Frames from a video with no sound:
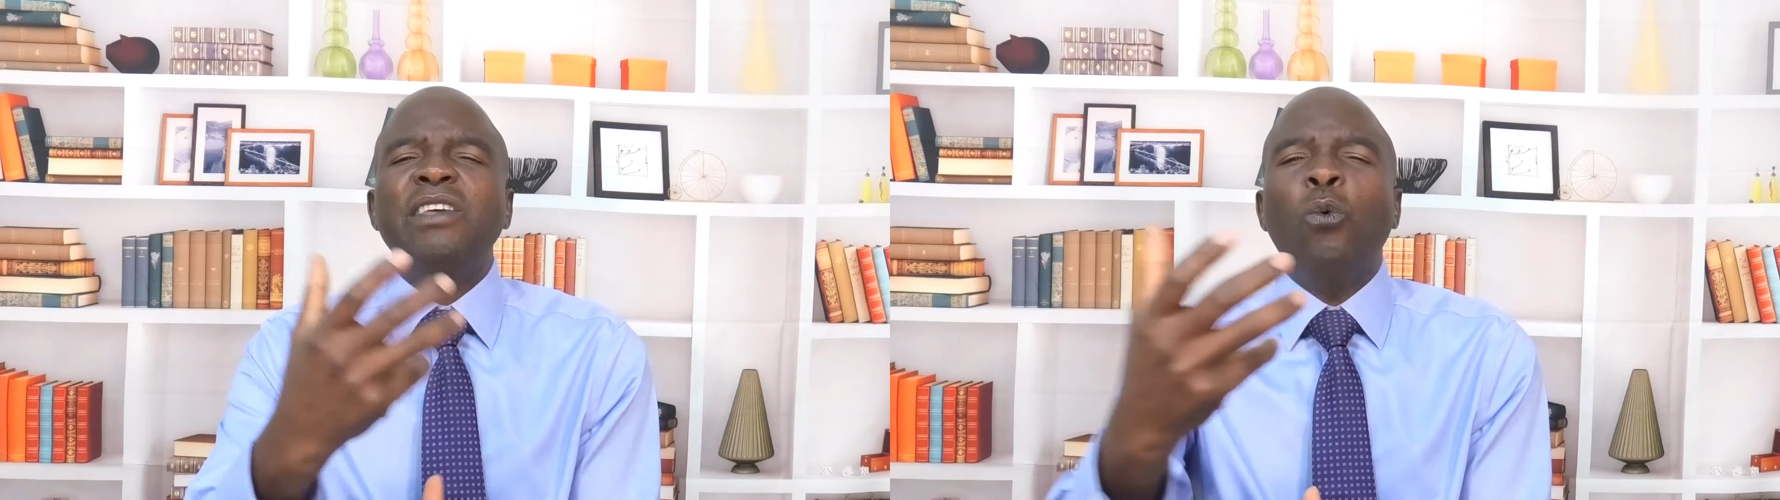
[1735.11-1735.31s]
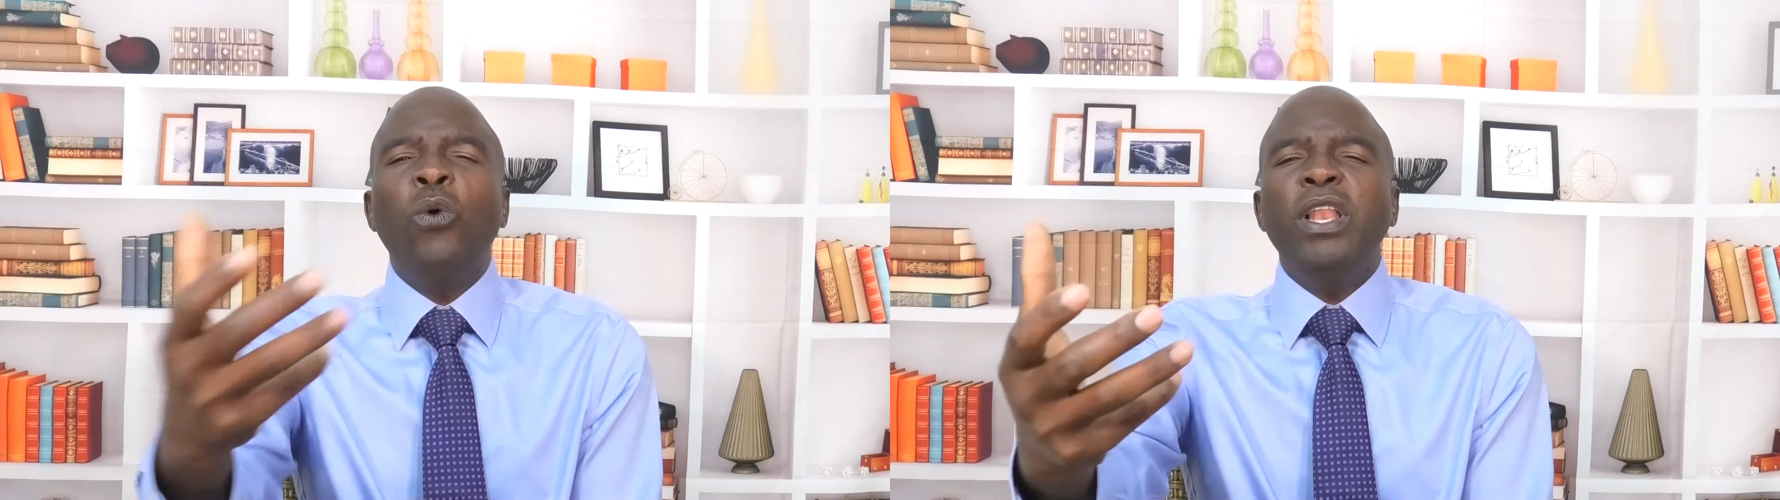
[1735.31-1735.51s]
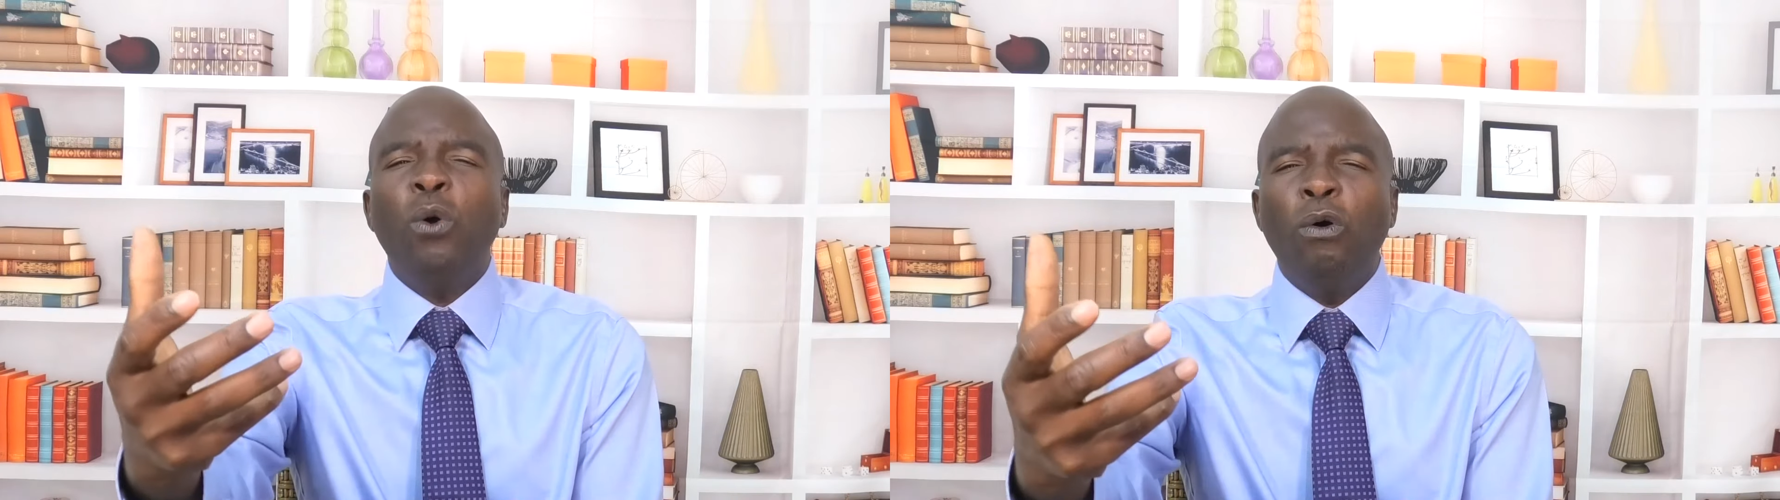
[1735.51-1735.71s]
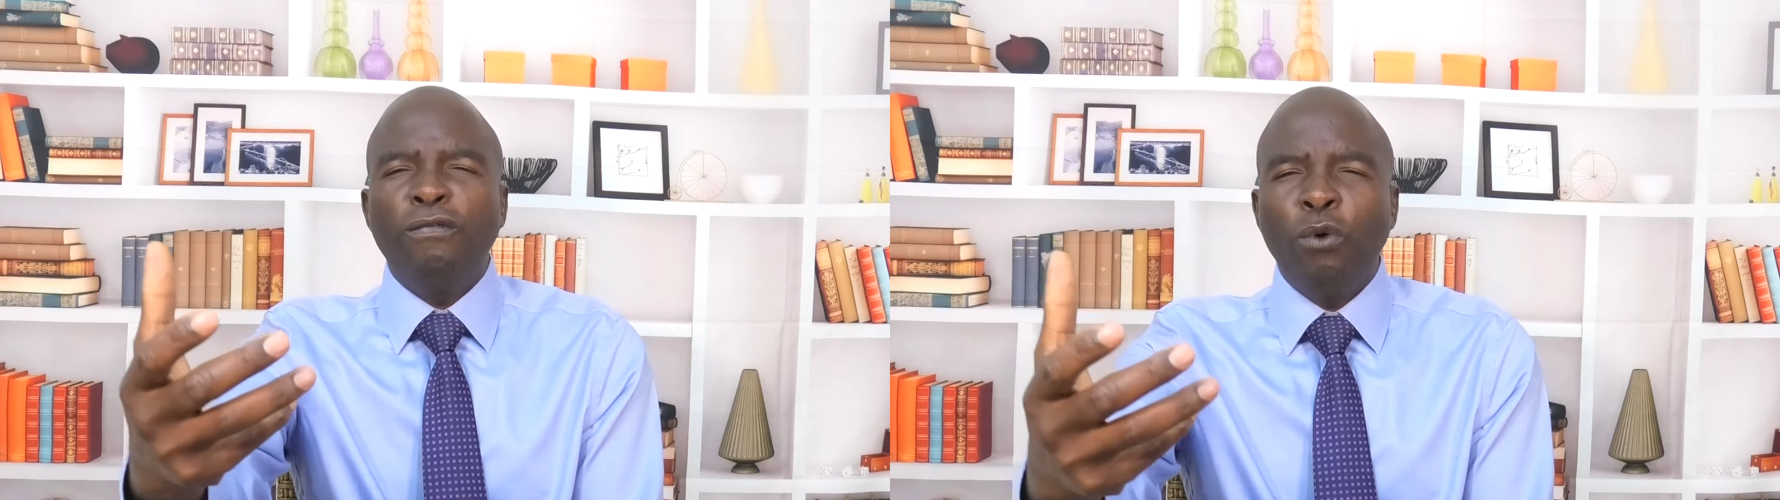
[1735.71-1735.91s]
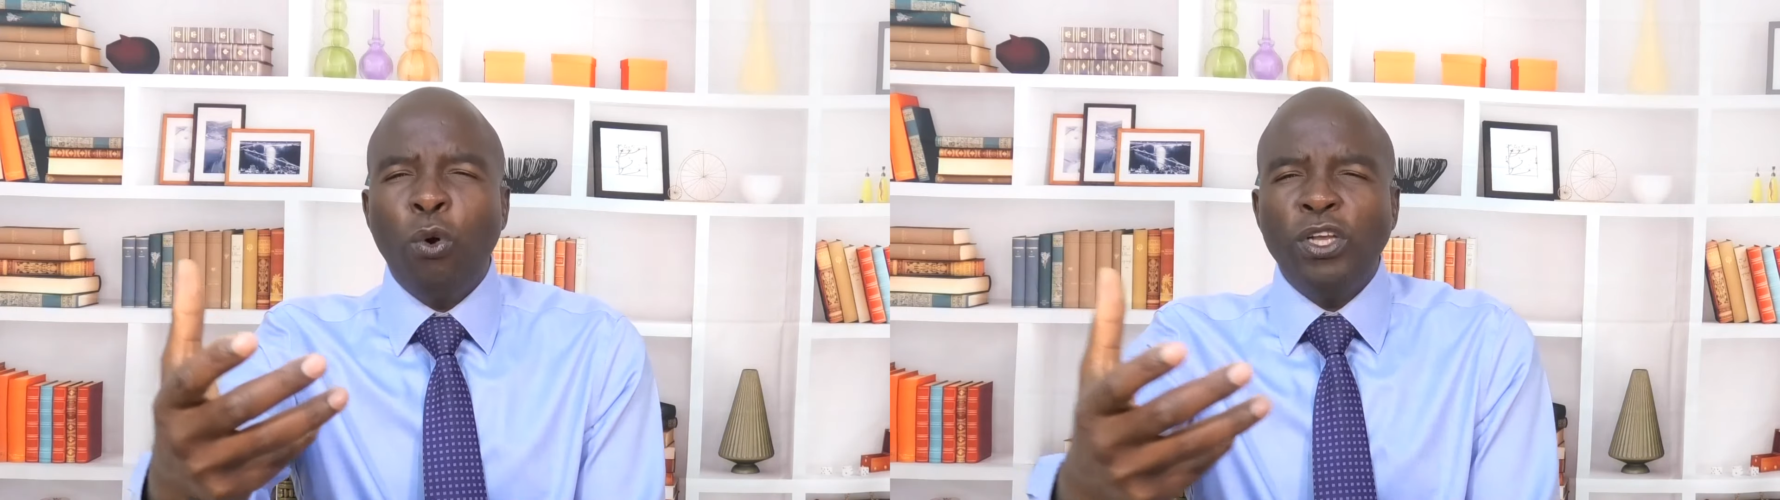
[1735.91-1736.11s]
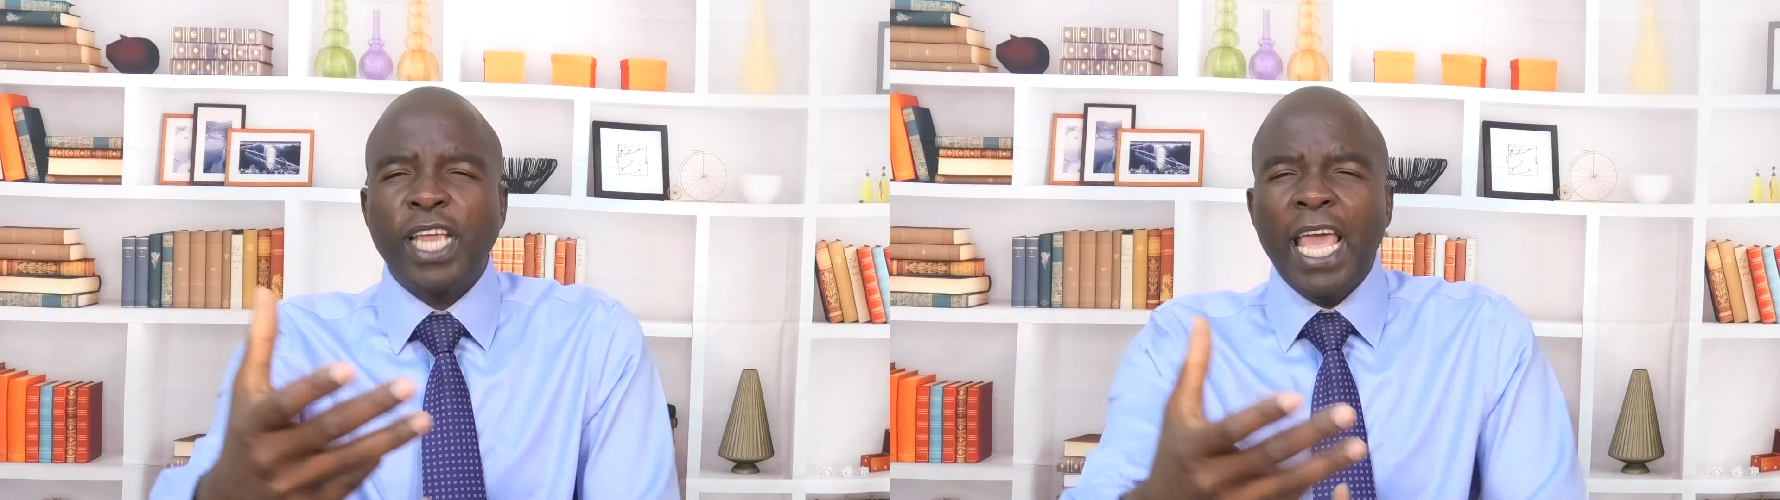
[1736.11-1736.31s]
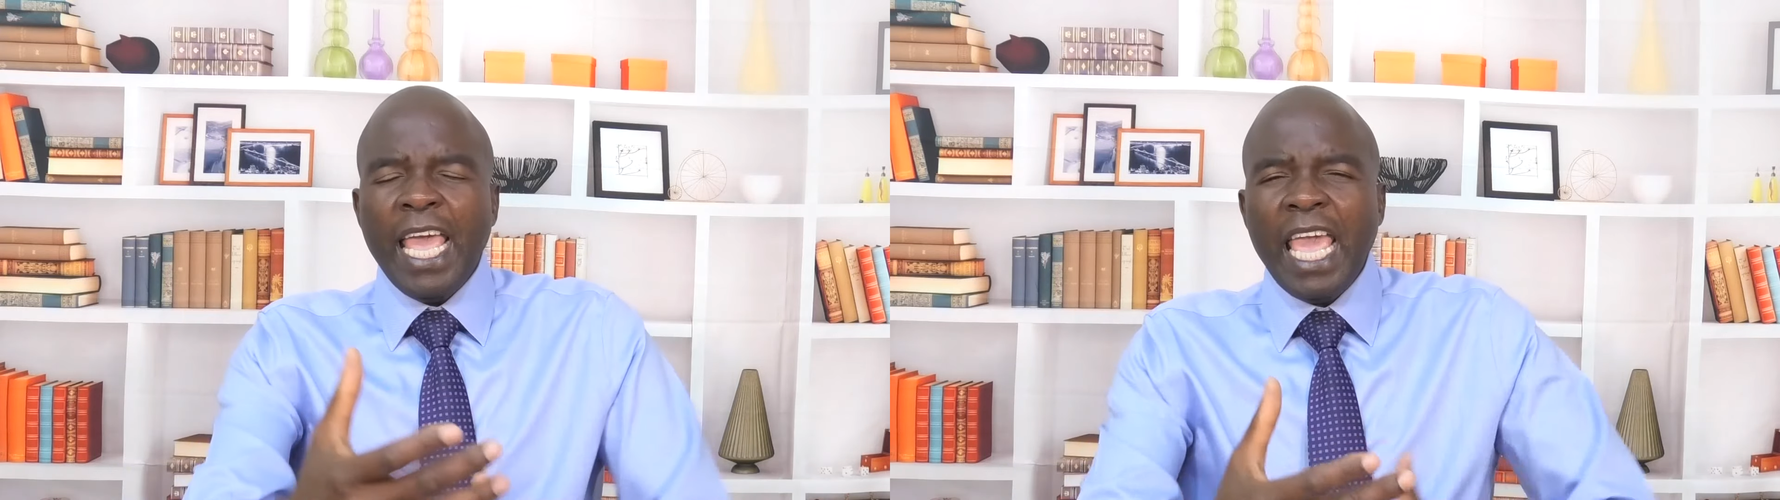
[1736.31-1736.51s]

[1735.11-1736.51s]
the will of God